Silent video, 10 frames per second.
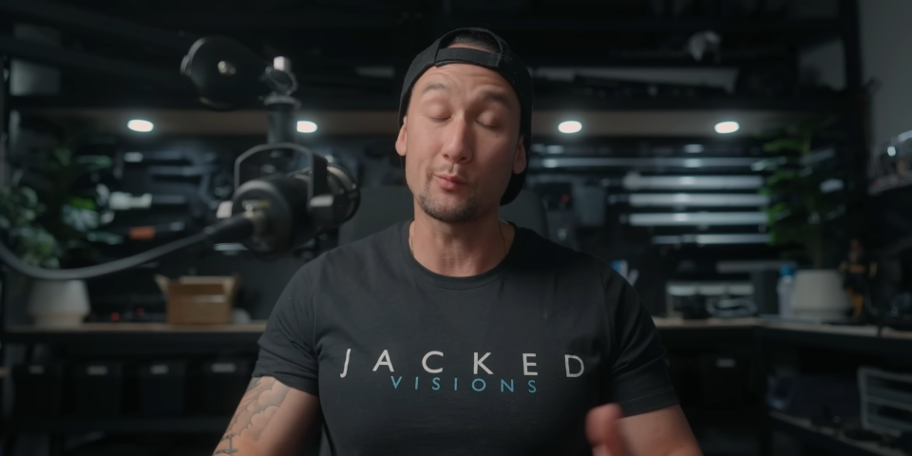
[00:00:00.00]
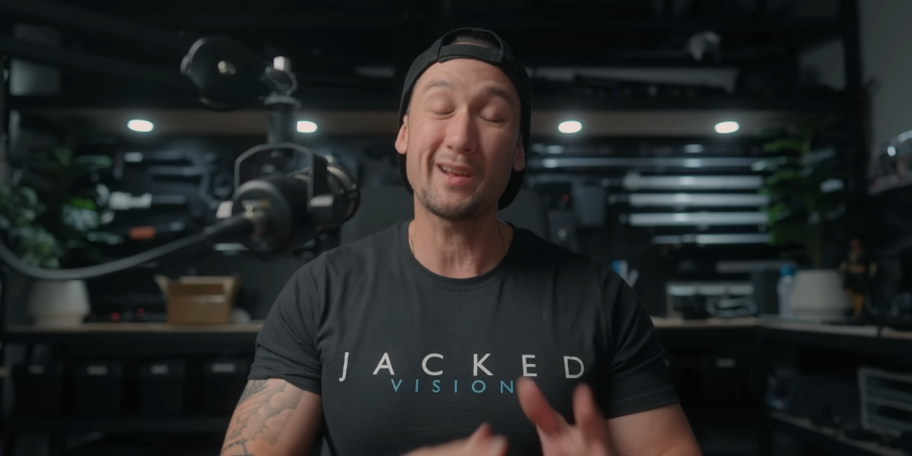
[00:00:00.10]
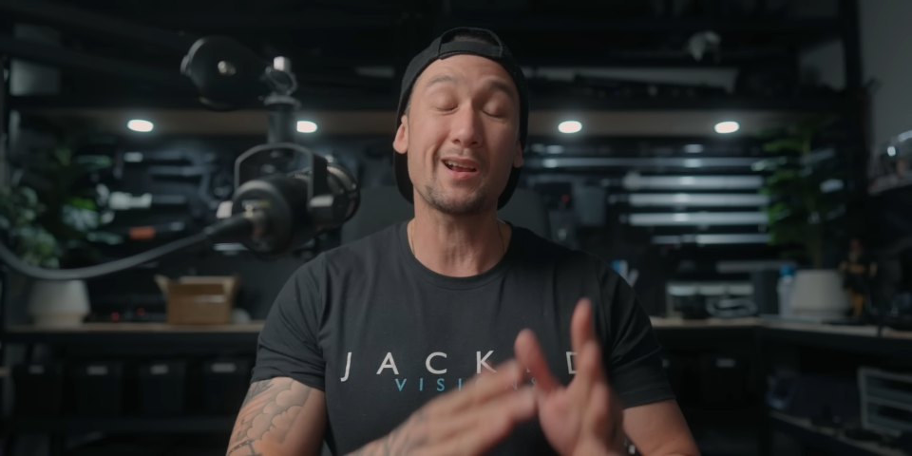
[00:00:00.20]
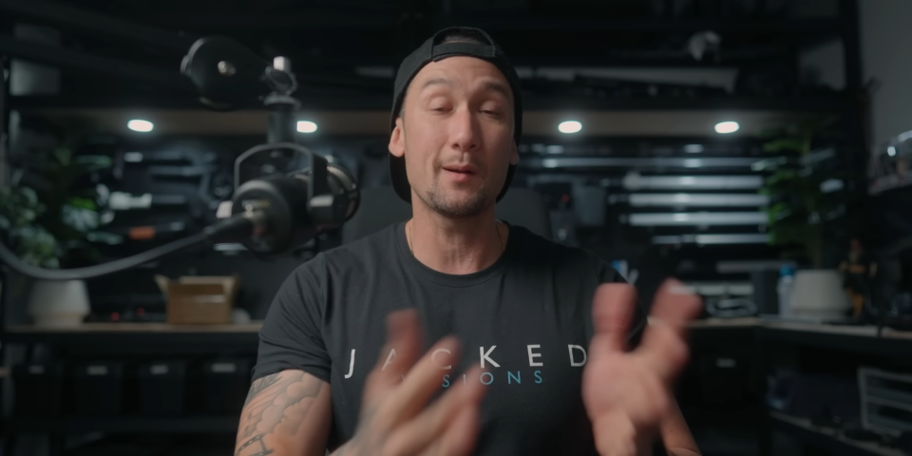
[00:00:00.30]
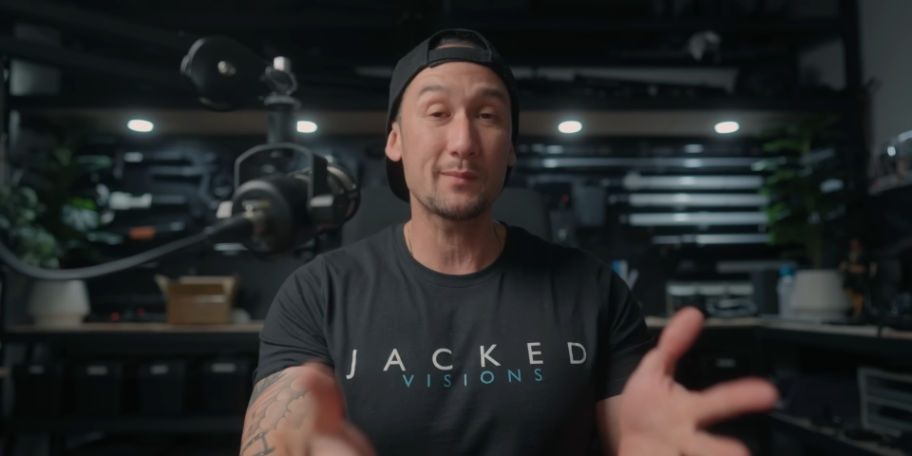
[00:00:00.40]
When
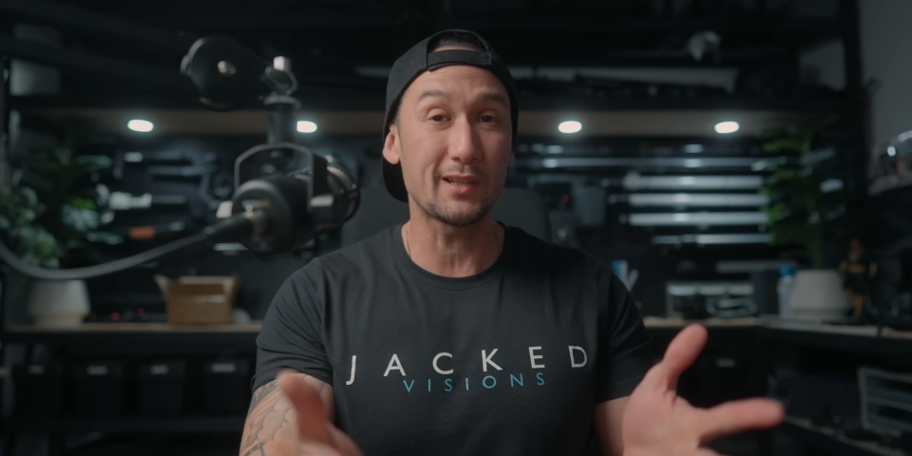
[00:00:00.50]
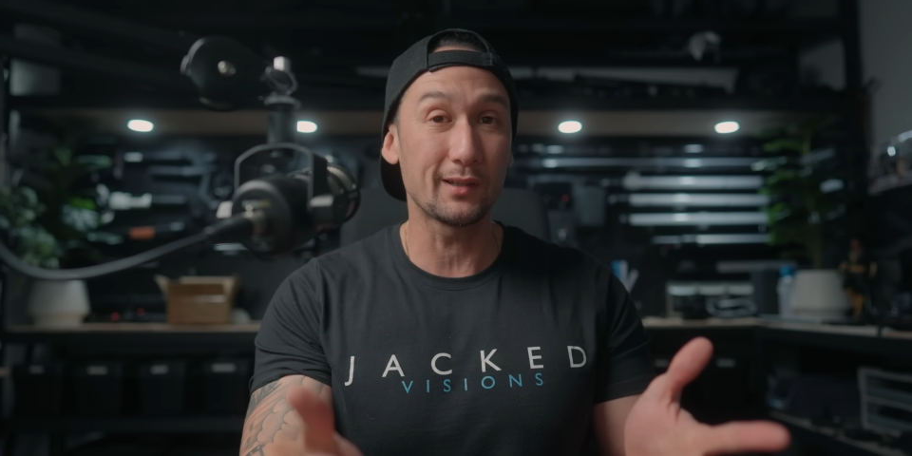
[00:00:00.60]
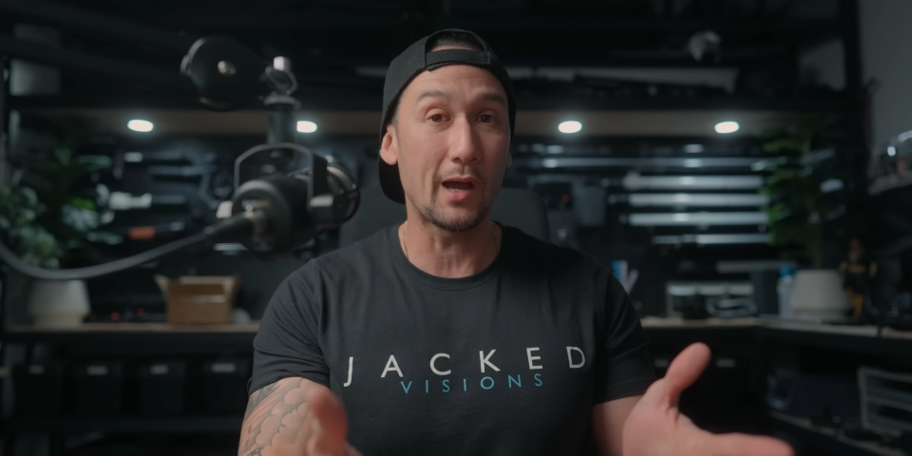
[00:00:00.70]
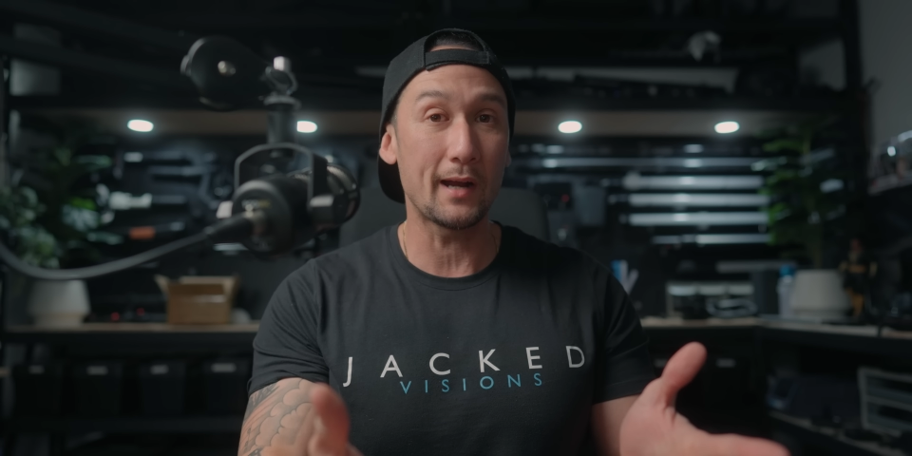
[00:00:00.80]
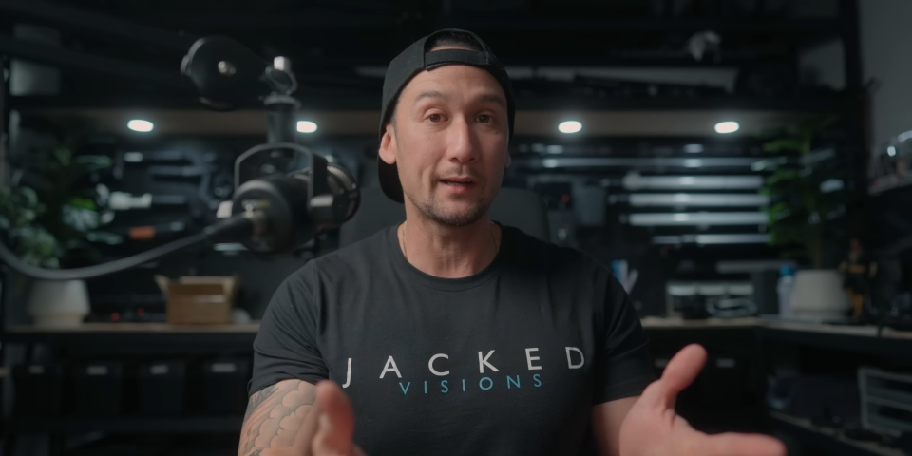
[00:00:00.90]
it comes to
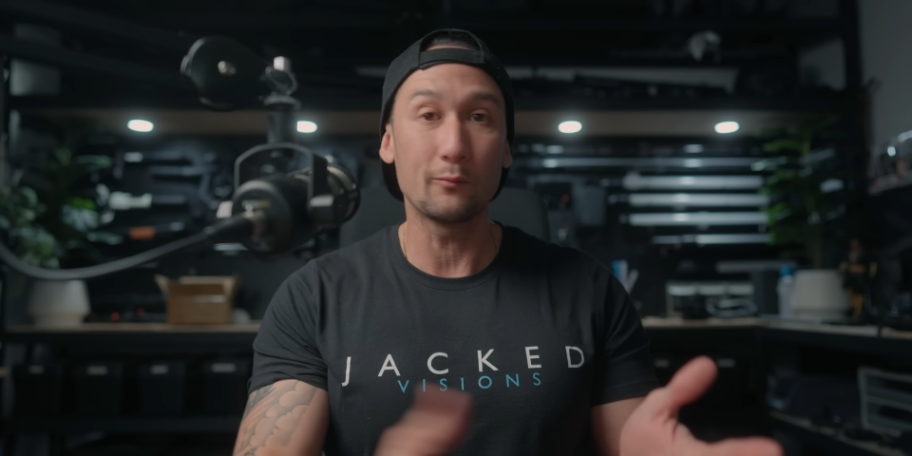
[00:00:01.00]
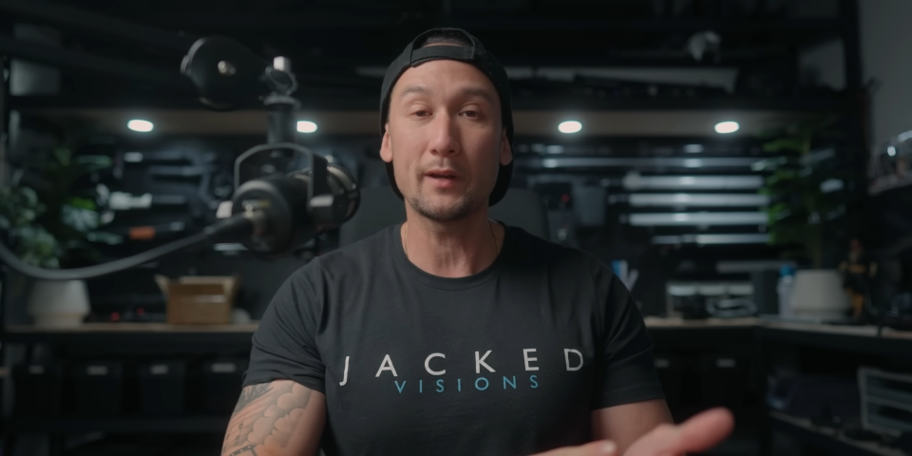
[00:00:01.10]
lighting,